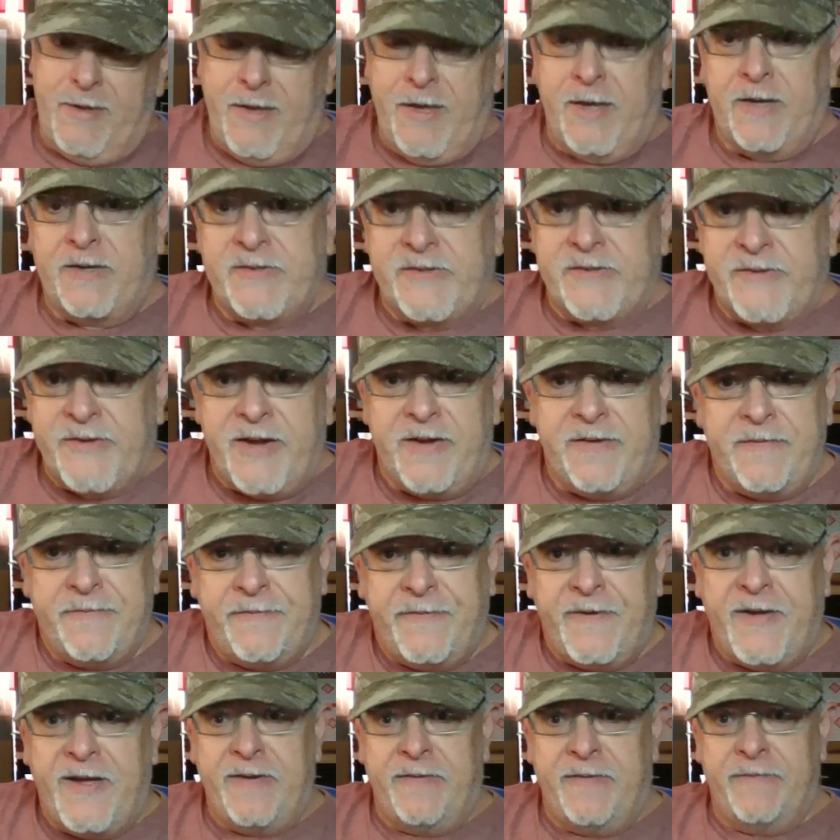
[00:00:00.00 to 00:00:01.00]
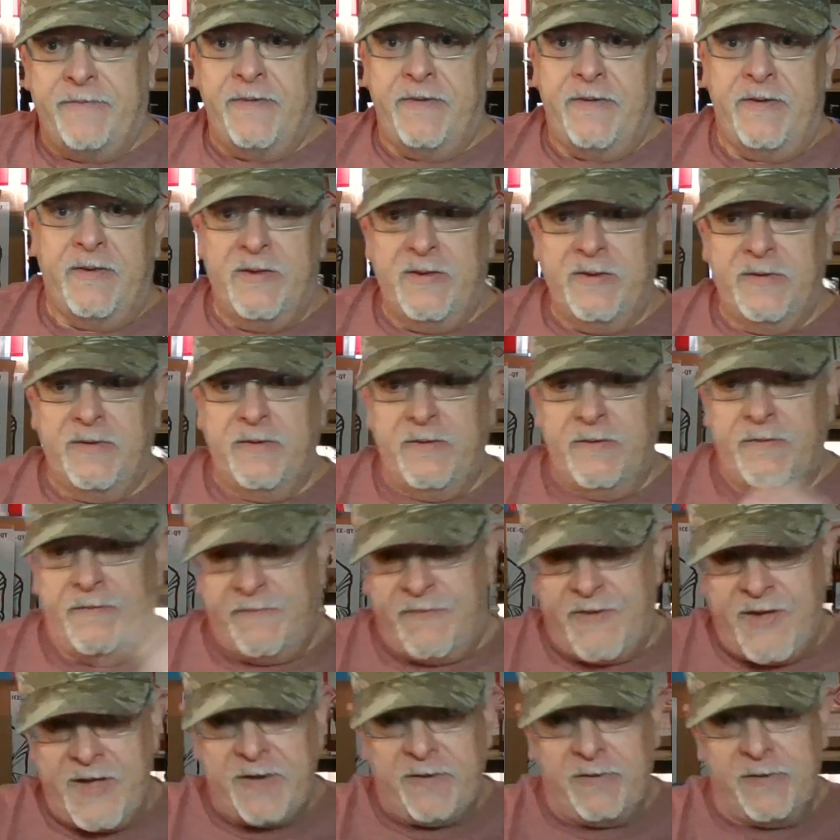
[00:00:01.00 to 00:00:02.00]
X-Sight 5.
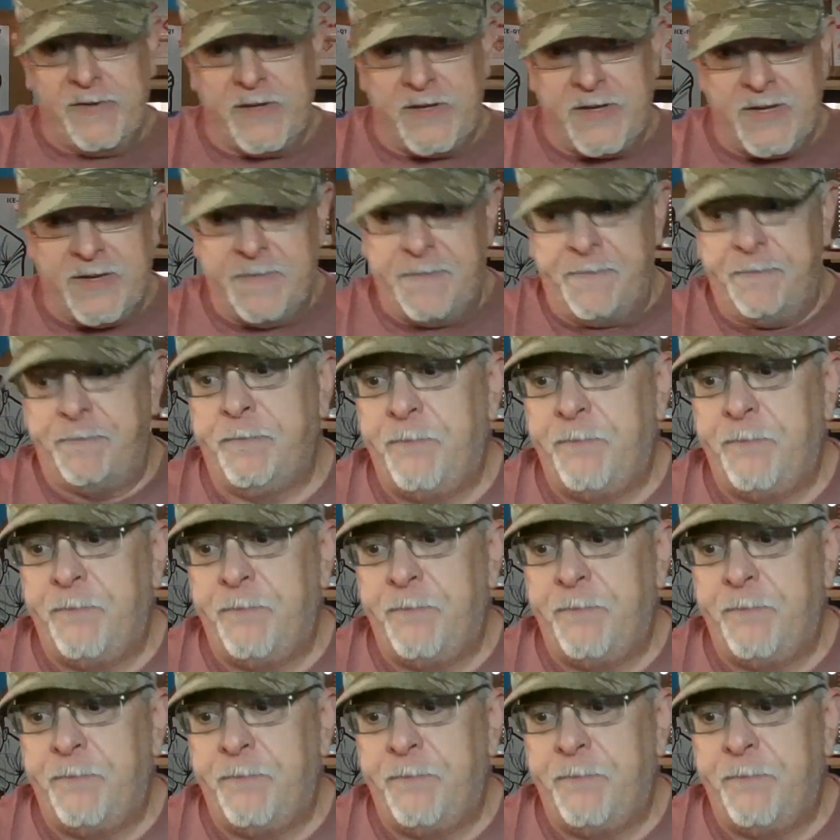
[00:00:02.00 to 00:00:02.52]
Finally.